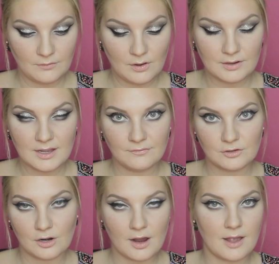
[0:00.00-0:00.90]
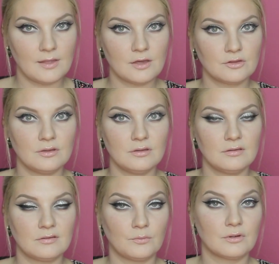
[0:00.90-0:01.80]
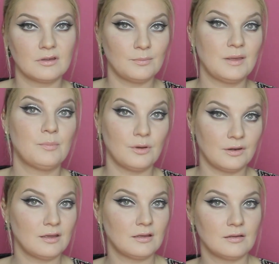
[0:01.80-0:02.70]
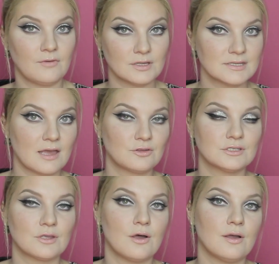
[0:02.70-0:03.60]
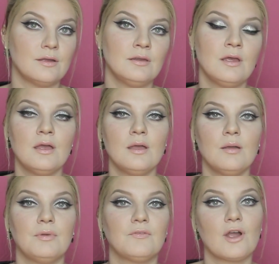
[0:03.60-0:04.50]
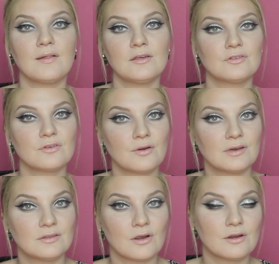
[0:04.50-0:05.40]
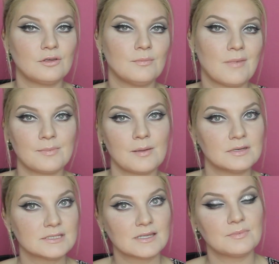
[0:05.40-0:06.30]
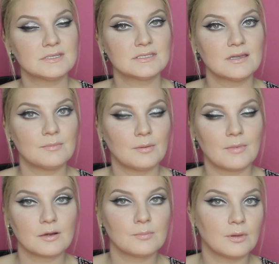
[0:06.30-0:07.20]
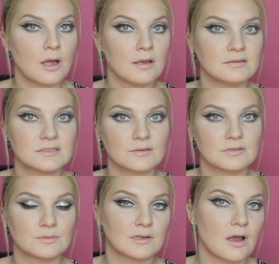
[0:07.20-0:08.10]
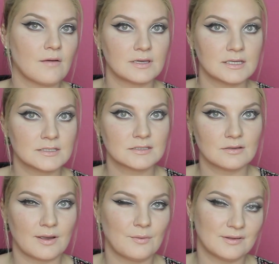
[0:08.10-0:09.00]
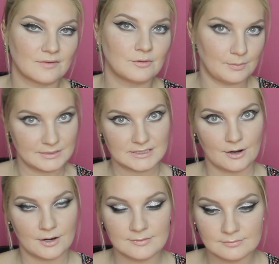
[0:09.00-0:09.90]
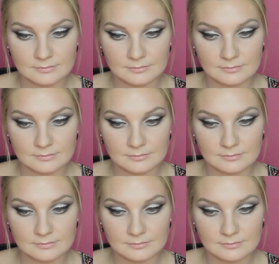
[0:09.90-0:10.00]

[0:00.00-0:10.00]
If you already have dark eyelashes, we're gonna be putting false lashes on, but if your eyelashes are already dark, you might be able to skip this step, but mine are blonde, so it's really obvious, so I always have to put mascara.